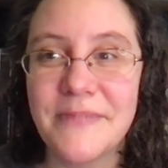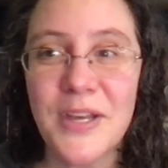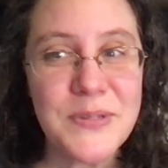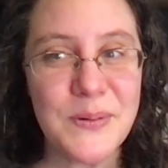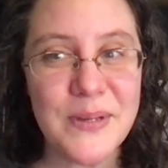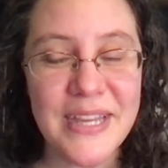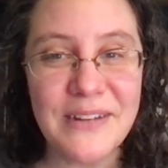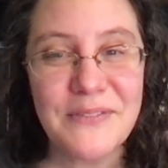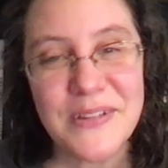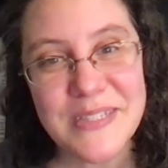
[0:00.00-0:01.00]
also again
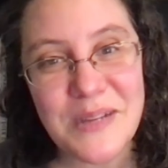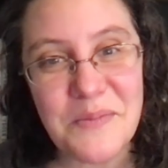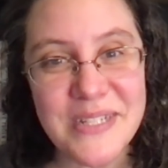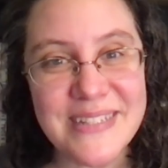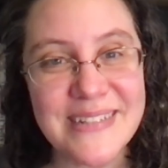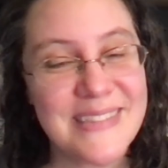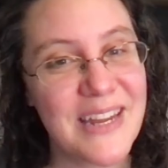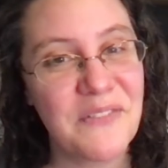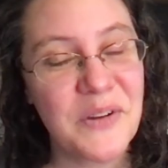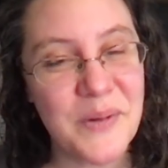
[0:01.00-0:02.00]
for the same reasons that
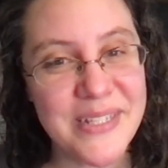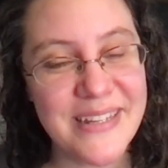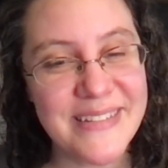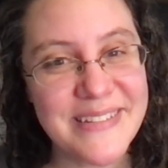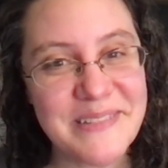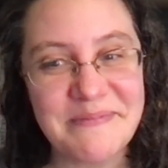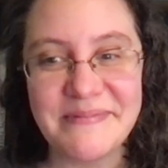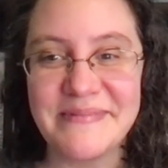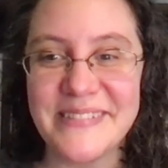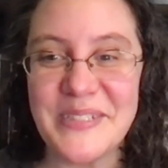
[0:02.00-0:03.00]
everyone does.
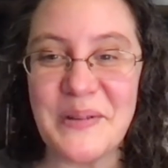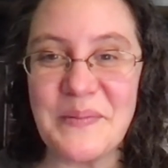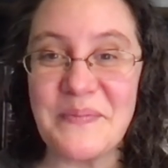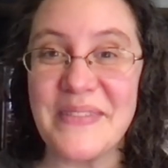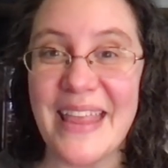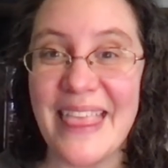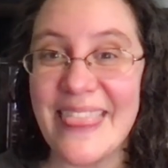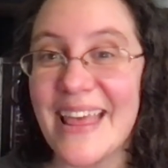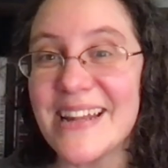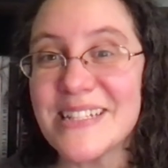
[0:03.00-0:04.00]
So
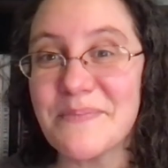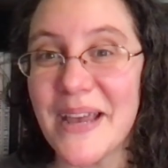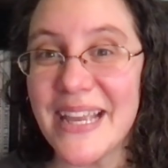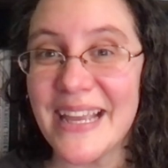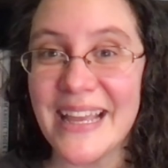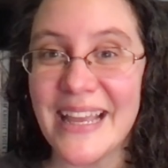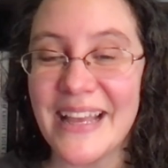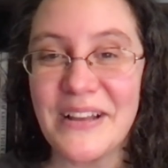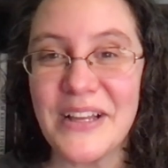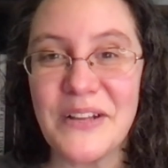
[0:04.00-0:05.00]
that is my
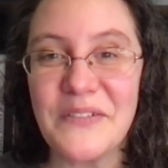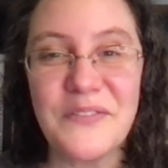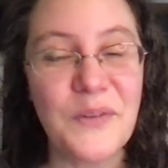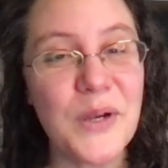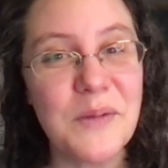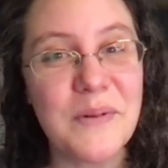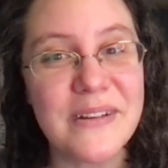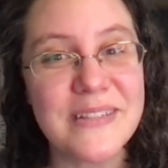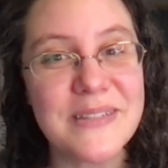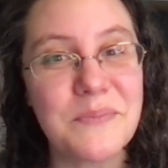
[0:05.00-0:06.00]
40
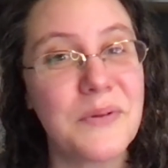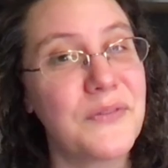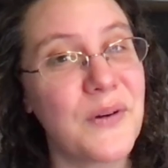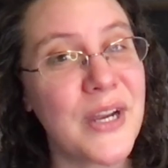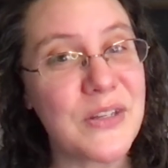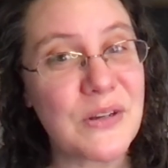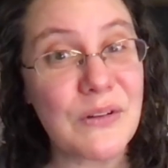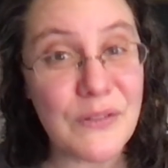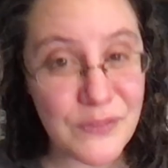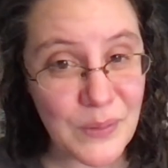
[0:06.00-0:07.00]
books before I turn
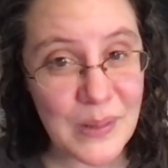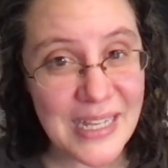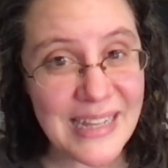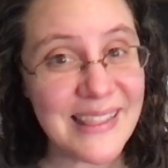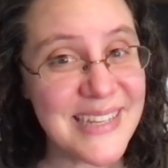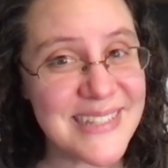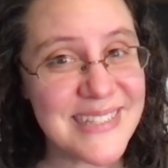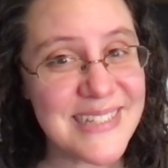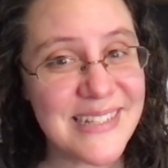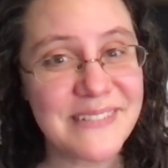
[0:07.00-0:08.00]
40 list.